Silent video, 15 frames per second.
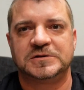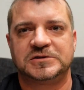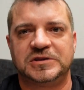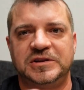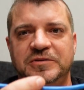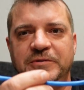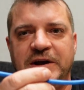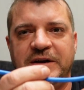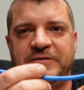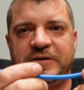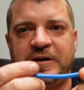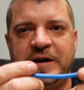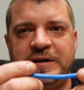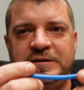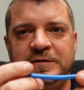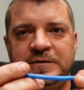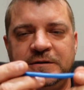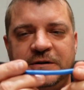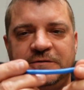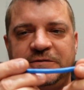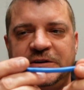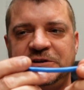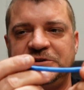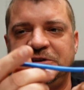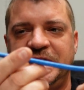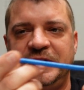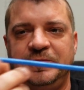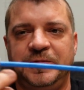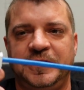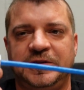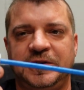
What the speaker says: So there we have our finished end